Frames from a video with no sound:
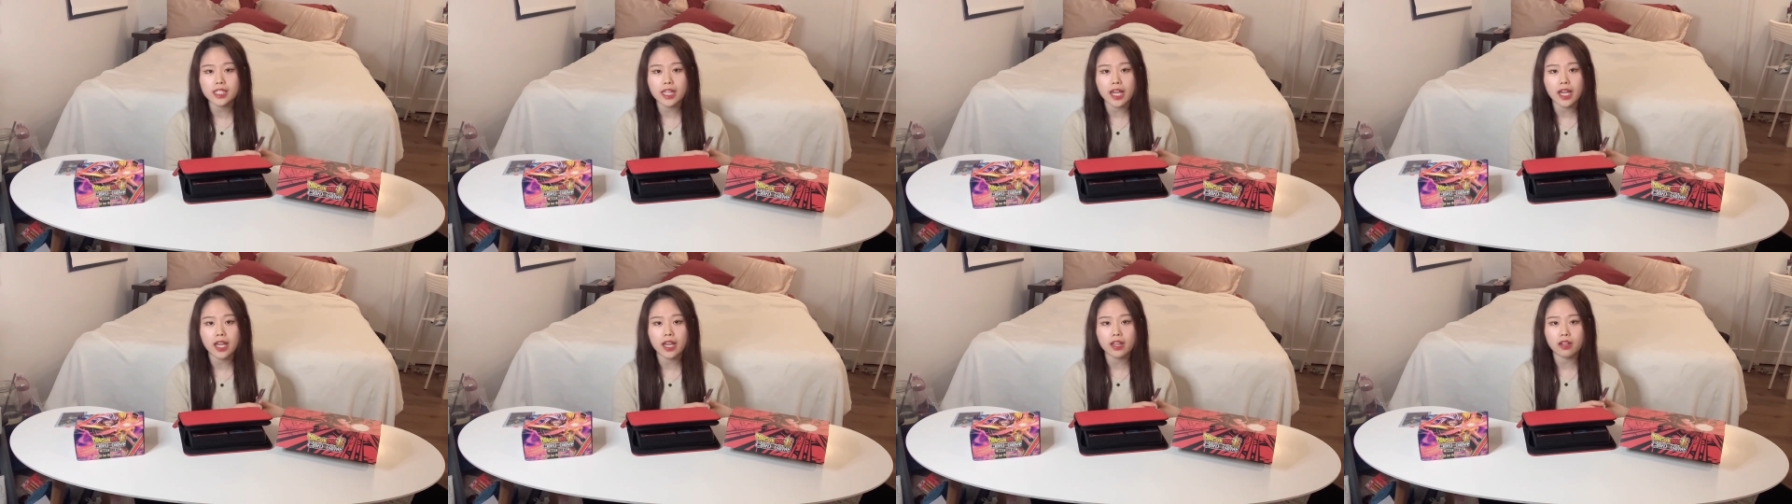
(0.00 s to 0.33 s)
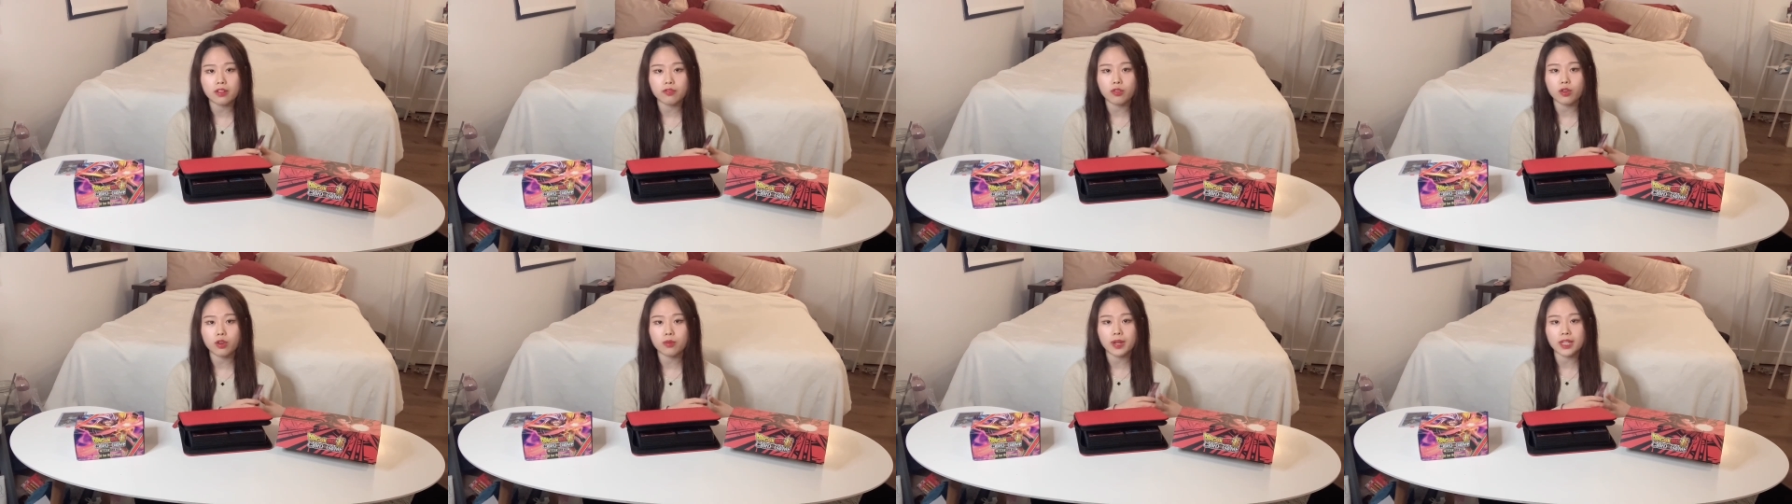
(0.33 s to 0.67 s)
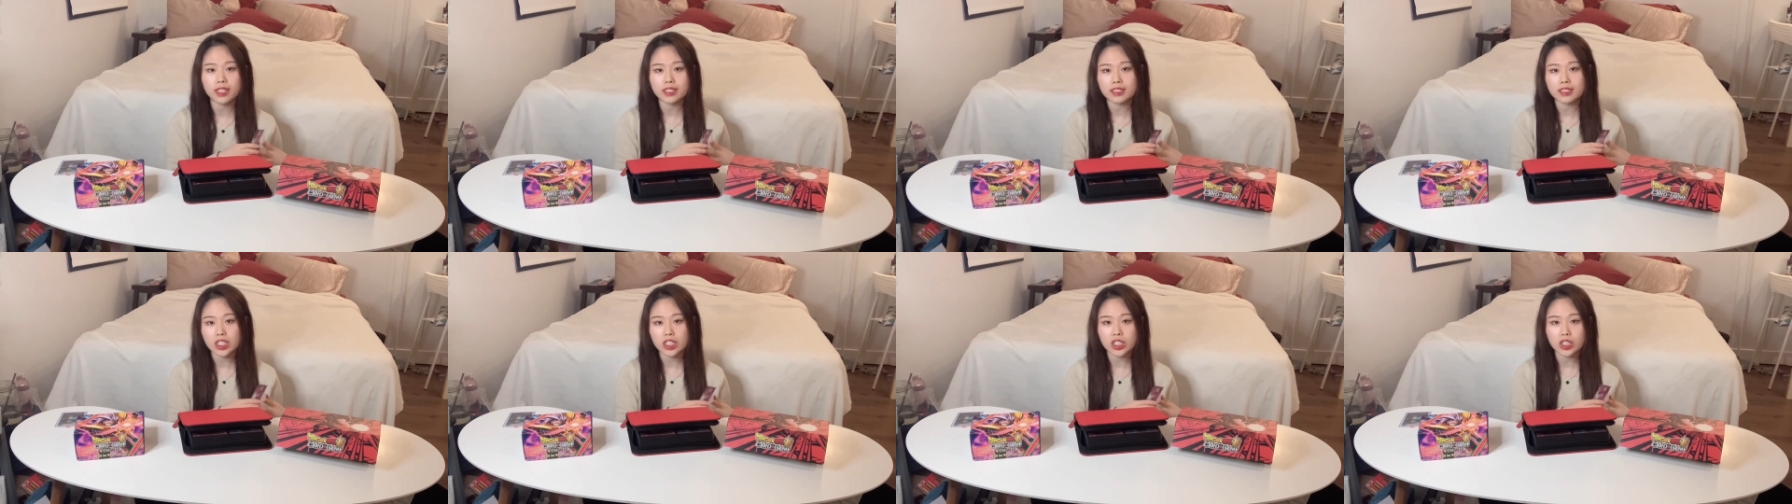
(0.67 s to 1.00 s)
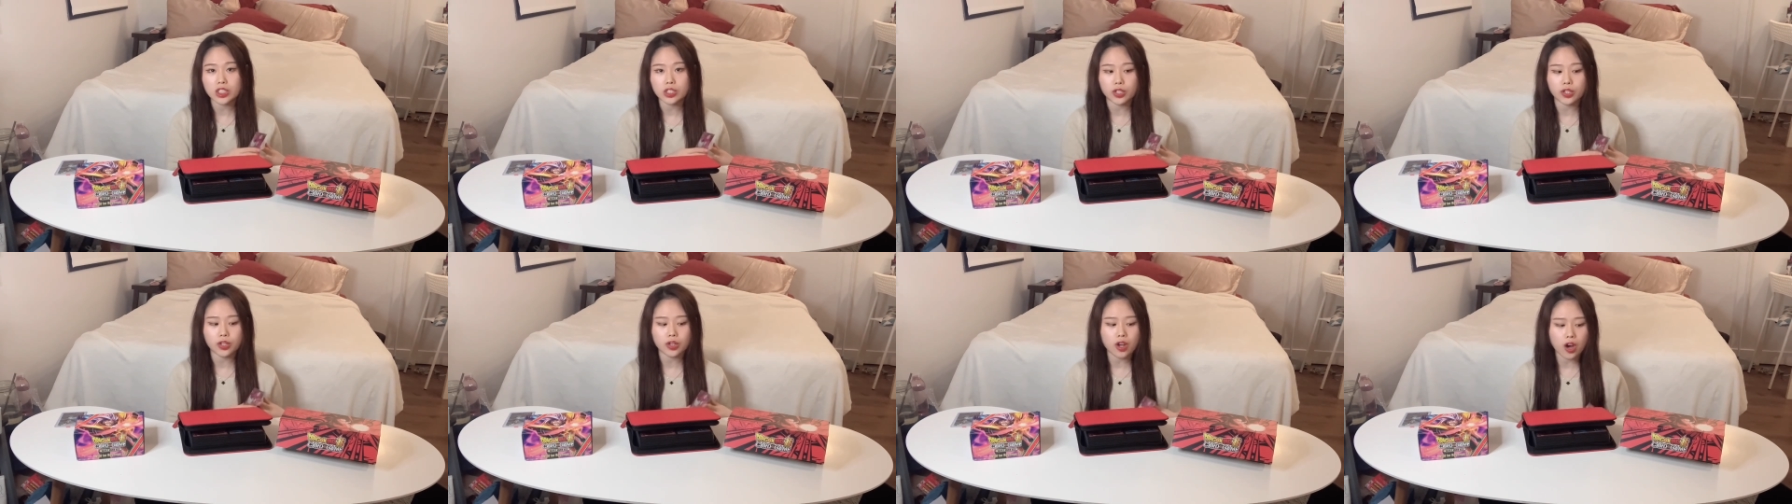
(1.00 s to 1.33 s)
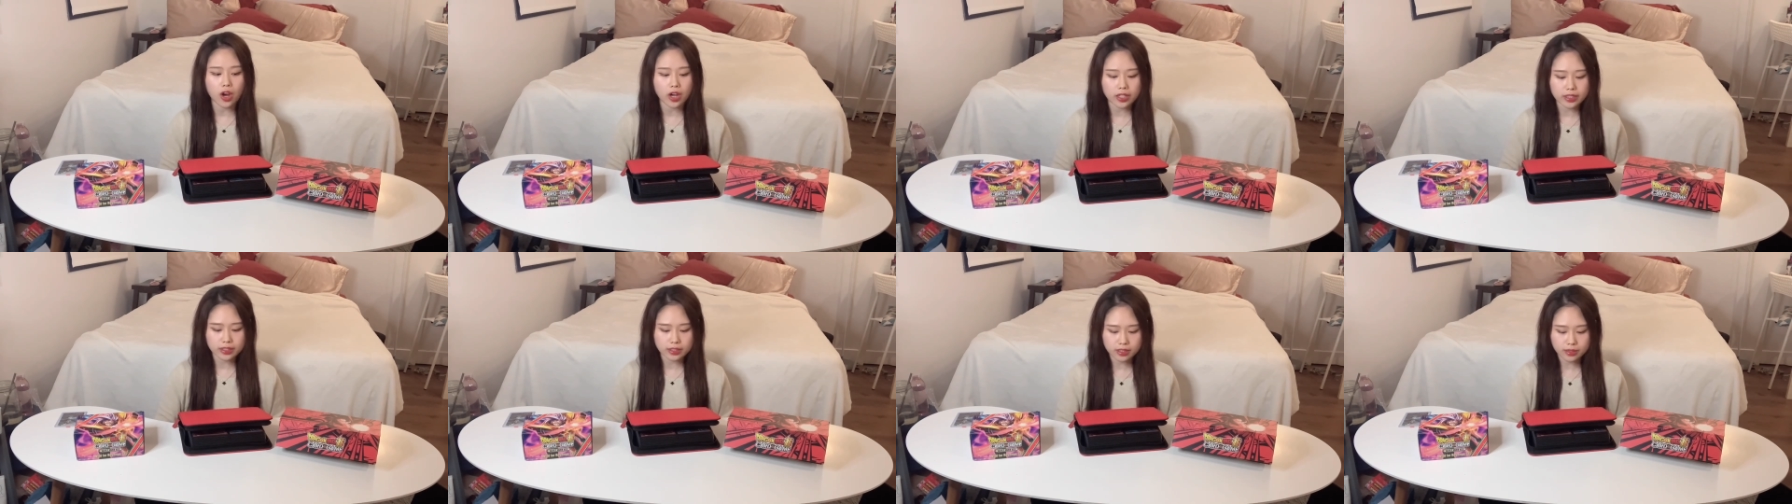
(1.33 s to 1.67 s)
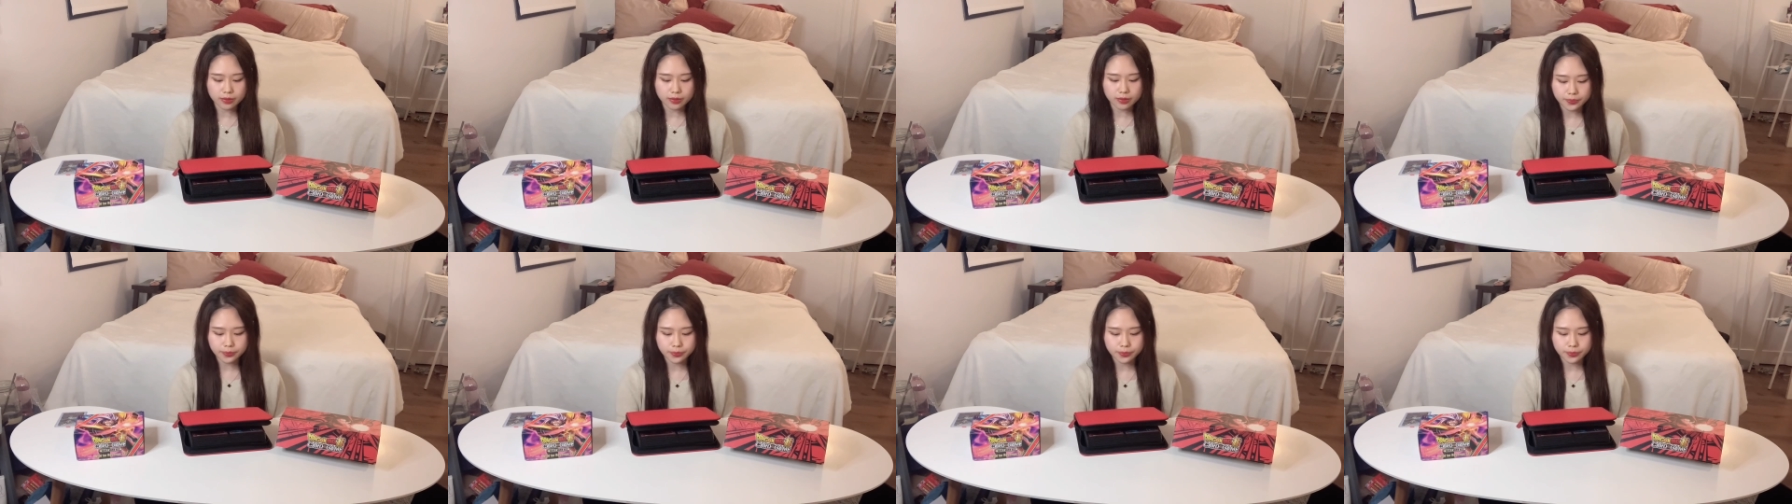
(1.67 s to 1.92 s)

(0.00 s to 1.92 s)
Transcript: and for my signature cards.